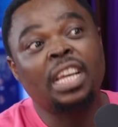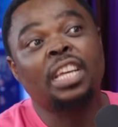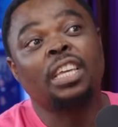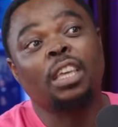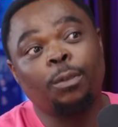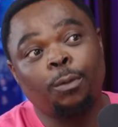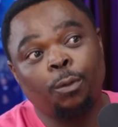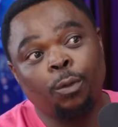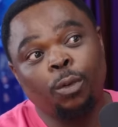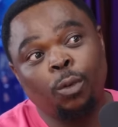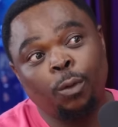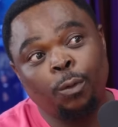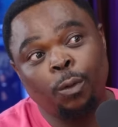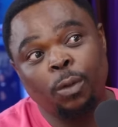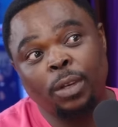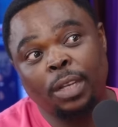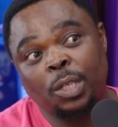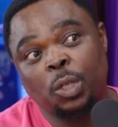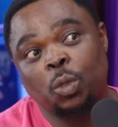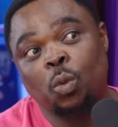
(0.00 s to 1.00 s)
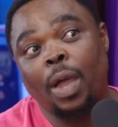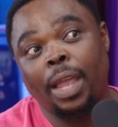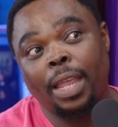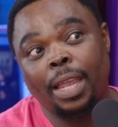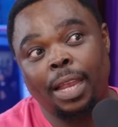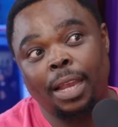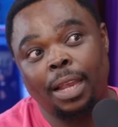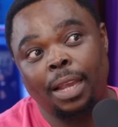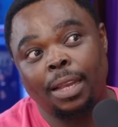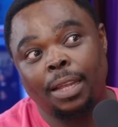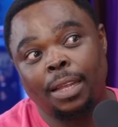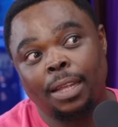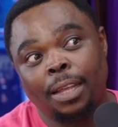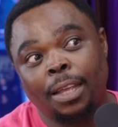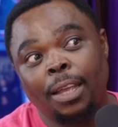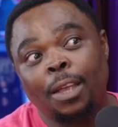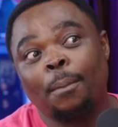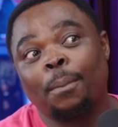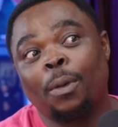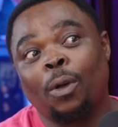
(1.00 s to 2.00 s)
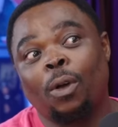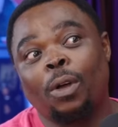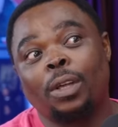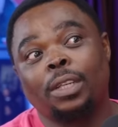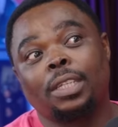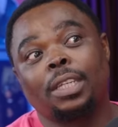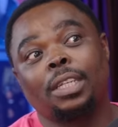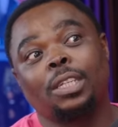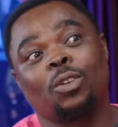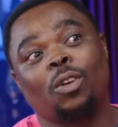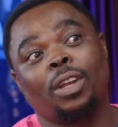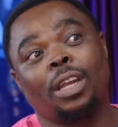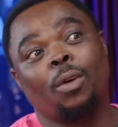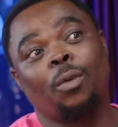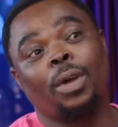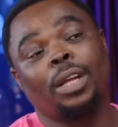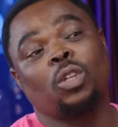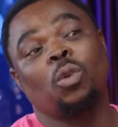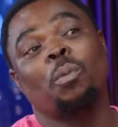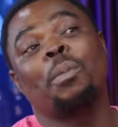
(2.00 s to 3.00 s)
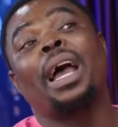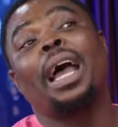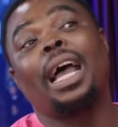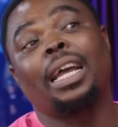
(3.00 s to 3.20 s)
ngifuna ukufundisa Swahili. Because it's going to work to my